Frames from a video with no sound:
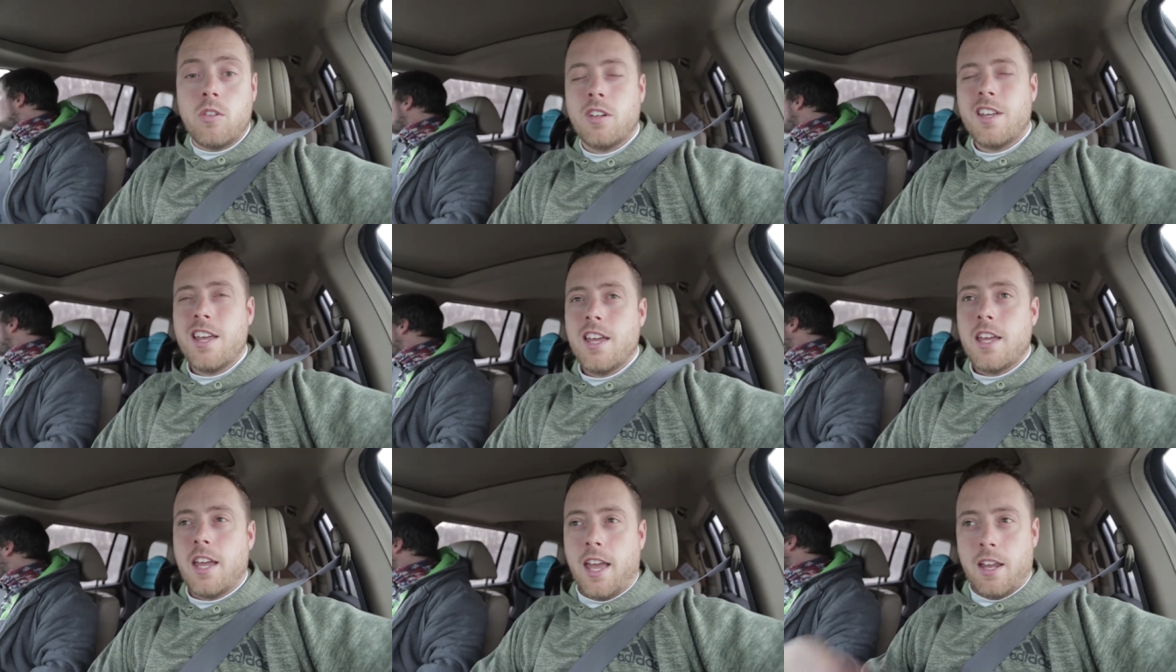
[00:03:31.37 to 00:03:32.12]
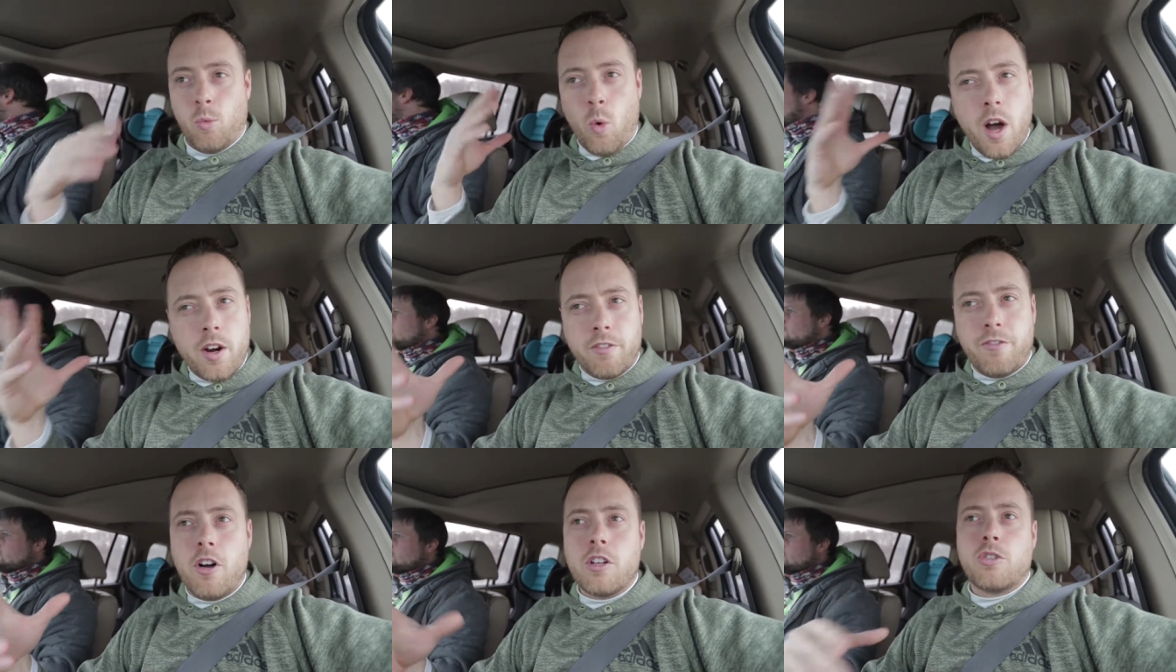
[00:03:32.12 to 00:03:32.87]
And
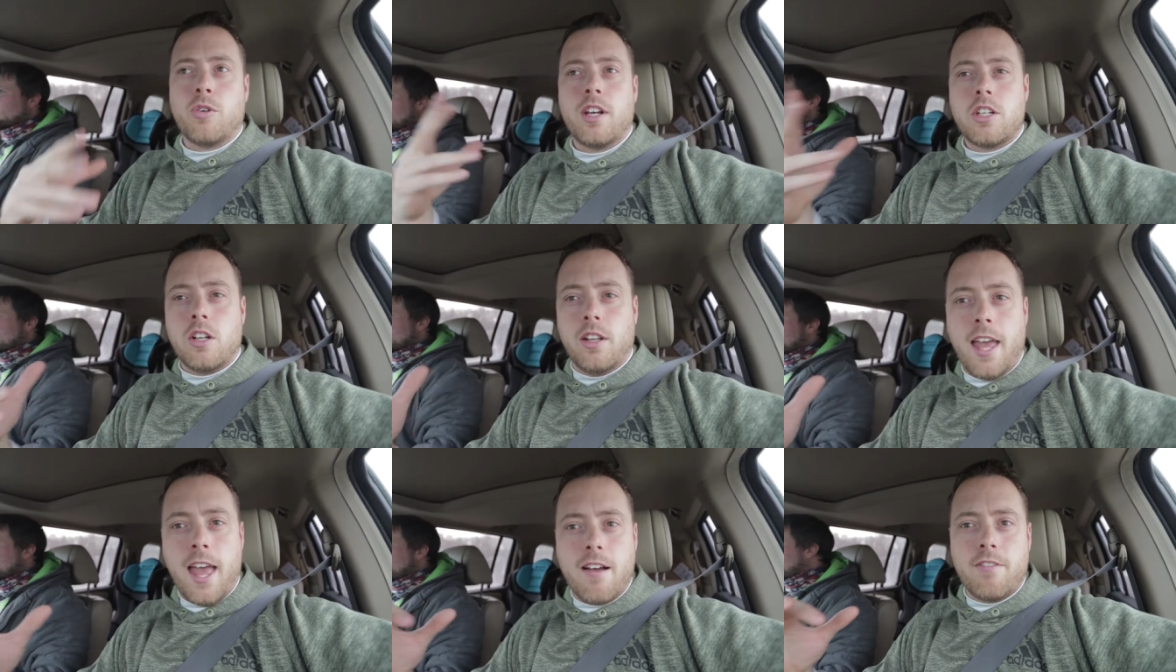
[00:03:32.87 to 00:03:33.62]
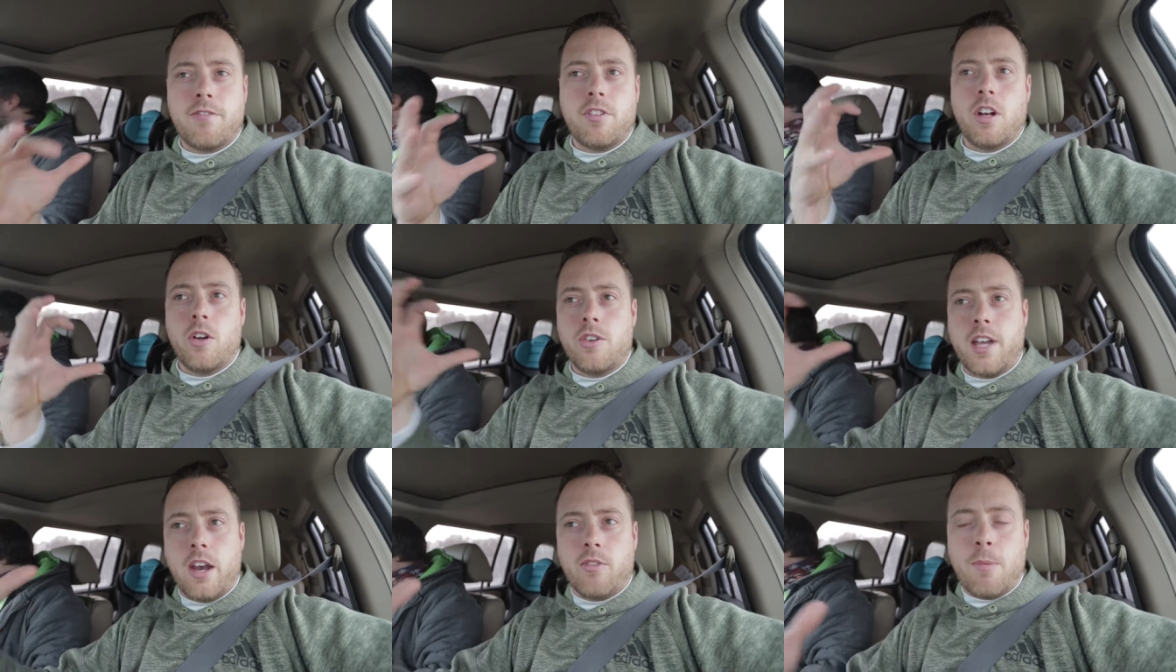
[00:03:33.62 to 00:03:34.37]
waterfalls traditionally have, you know, you
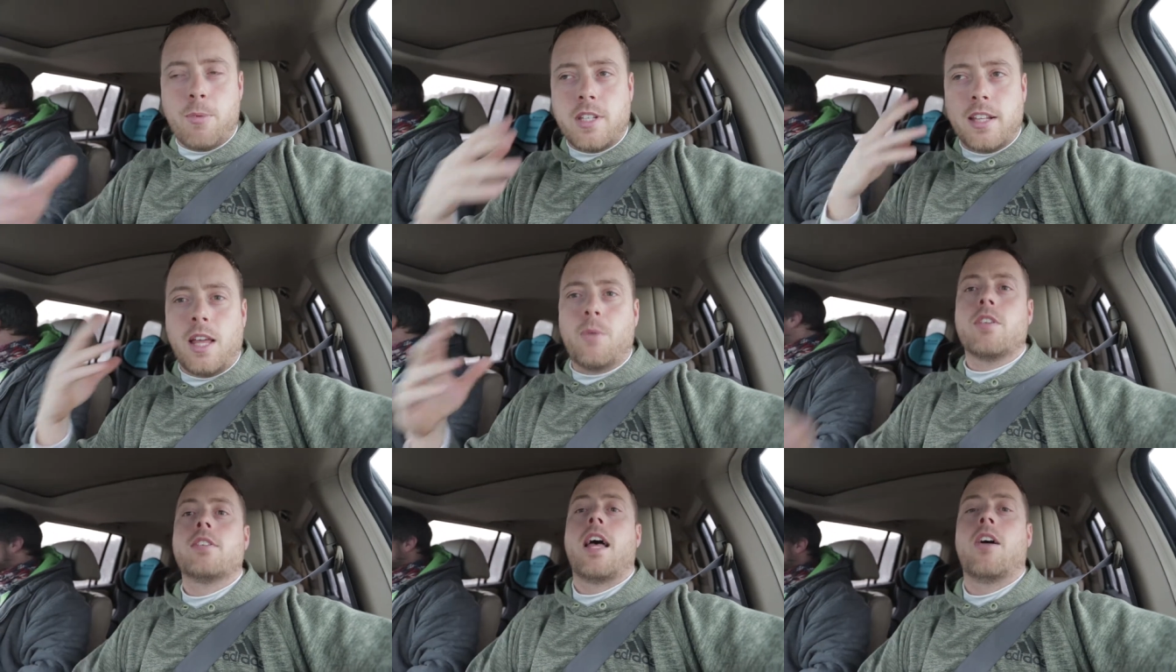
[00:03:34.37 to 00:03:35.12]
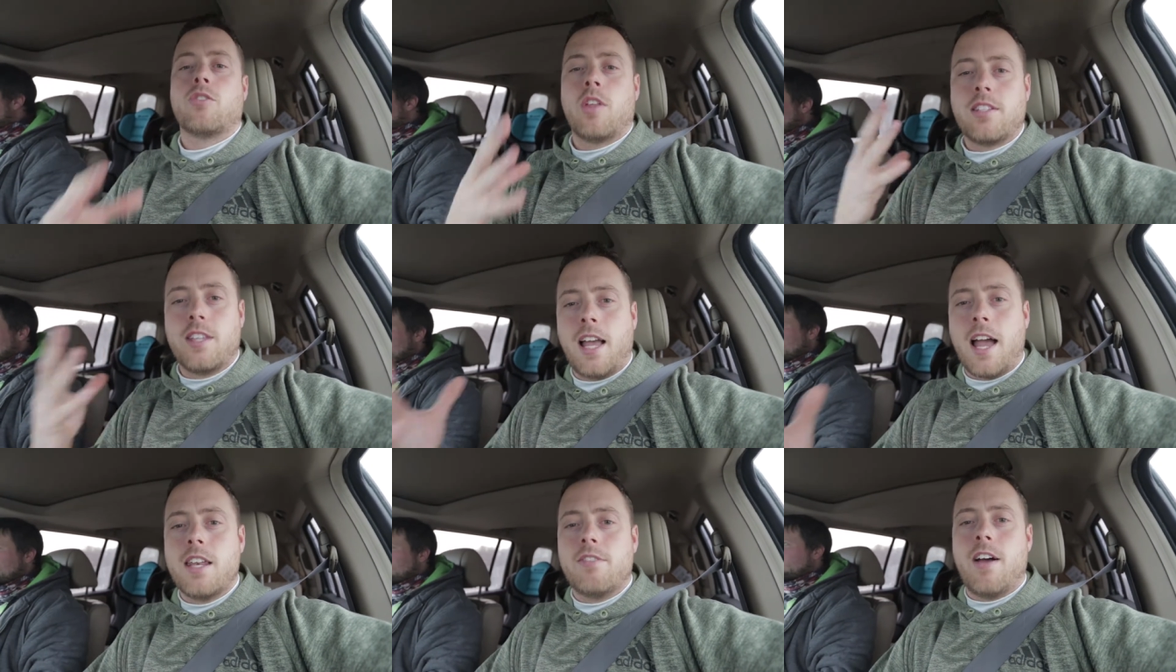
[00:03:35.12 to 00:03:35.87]
kind of represent that with sound. So that's the
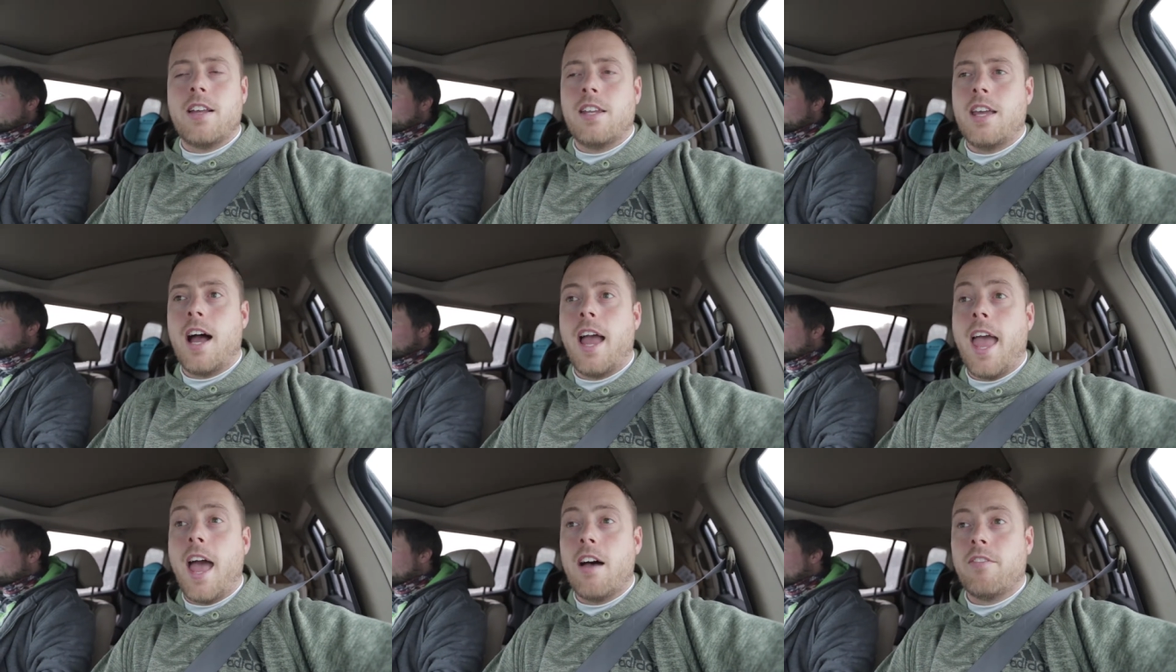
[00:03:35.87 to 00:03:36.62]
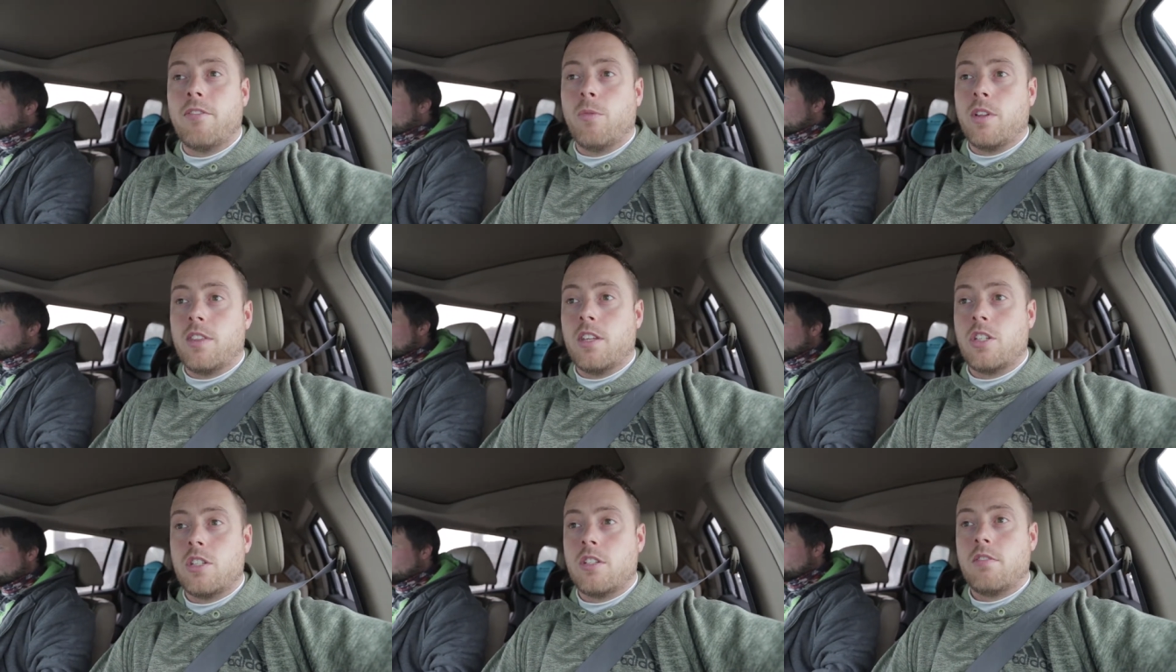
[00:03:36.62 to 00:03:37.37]
kind of idea I have with
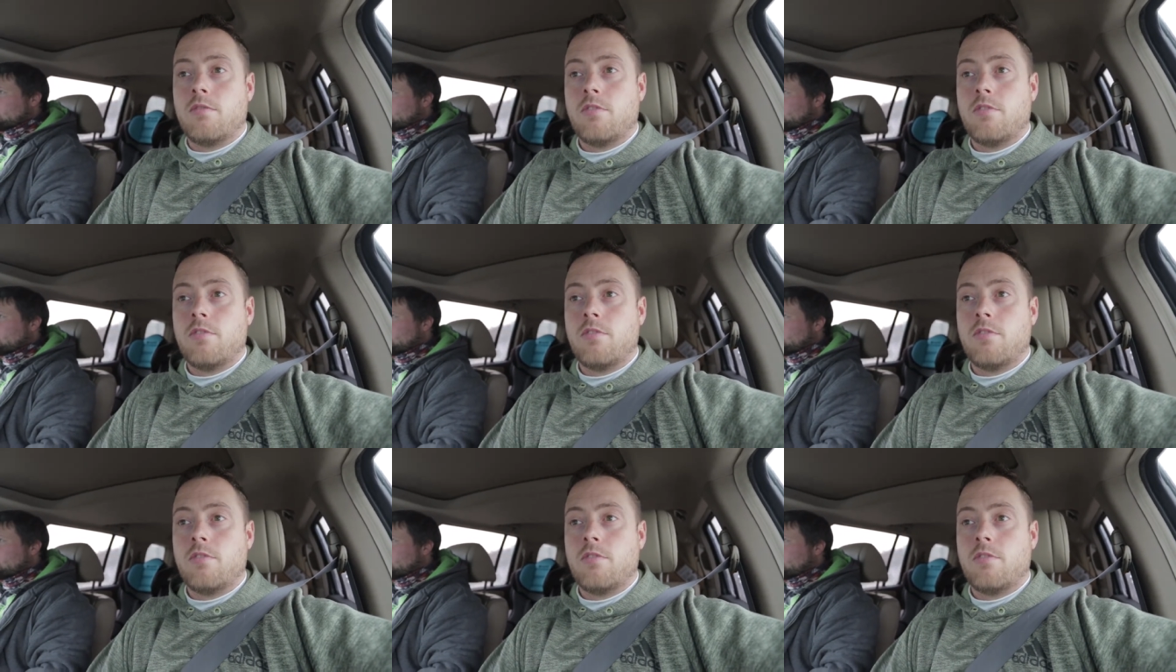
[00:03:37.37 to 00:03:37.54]
this